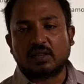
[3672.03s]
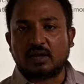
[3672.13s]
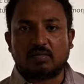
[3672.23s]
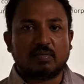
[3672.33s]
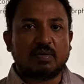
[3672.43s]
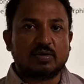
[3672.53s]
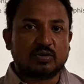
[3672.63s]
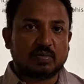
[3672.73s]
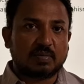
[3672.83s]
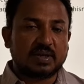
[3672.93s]
that will be
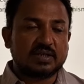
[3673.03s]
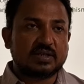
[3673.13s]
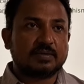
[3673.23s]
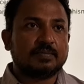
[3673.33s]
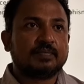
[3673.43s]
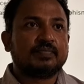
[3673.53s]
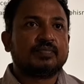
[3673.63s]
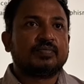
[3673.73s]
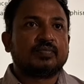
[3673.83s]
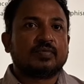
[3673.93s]
also published.
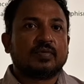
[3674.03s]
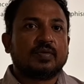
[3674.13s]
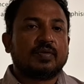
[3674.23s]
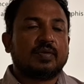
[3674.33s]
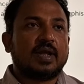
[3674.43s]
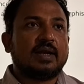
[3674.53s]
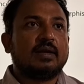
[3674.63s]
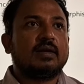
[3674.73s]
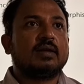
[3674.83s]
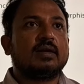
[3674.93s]

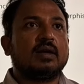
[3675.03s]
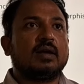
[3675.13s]
Then